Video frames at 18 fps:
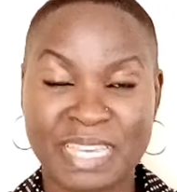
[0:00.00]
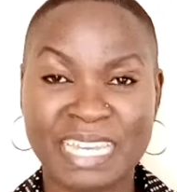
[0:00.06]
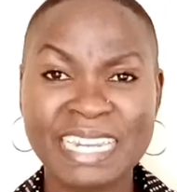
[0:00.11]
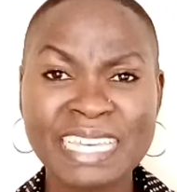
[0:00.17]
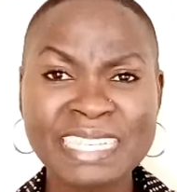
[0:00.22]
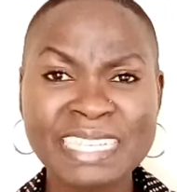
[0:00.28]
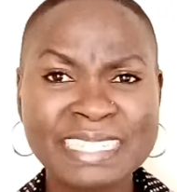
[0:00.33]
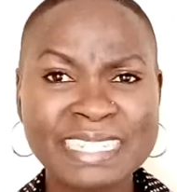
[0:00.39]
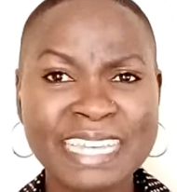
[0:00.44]

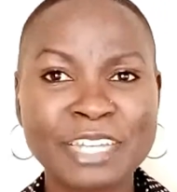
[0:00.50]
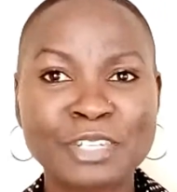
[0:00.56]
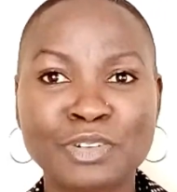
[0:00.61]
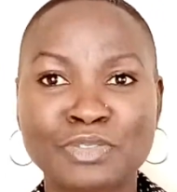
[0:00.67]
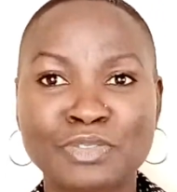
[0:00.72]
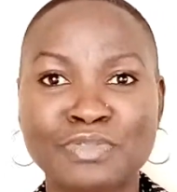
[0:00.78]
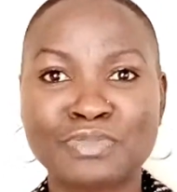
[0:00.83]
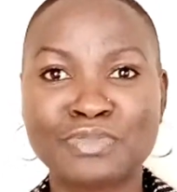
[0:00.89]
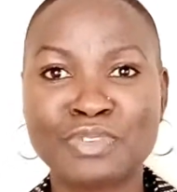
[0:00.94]
Let's start
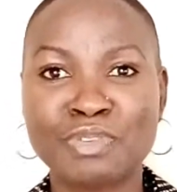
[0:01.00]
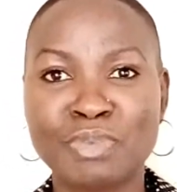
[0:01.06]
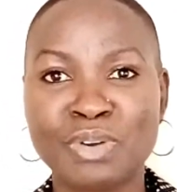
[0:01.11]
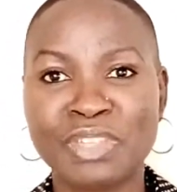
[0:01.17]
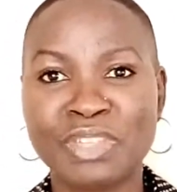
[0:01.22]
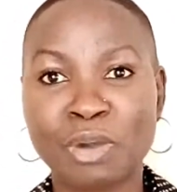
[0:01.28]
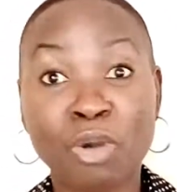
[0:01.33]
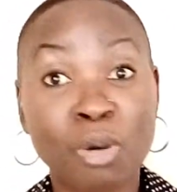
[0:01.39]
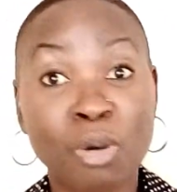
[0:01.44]
off with
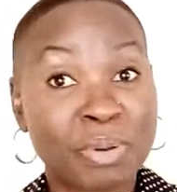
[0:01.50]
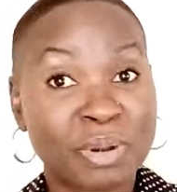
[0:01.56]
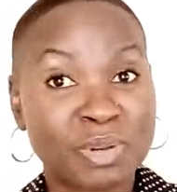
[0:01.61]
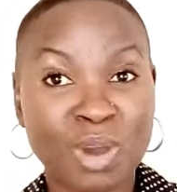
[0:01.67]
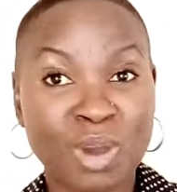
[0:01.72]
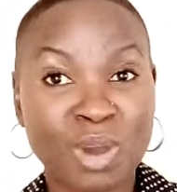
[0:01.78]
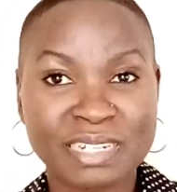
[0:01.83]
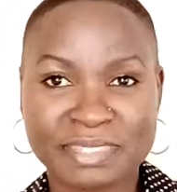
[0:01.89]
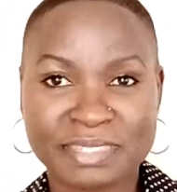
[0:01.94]
the corporate
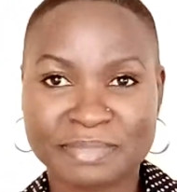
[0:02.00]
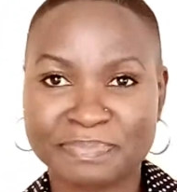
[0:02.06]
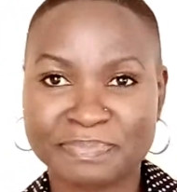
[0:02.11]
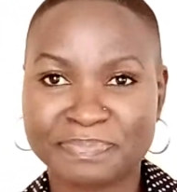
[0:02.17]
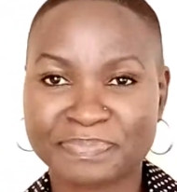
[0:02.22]
world.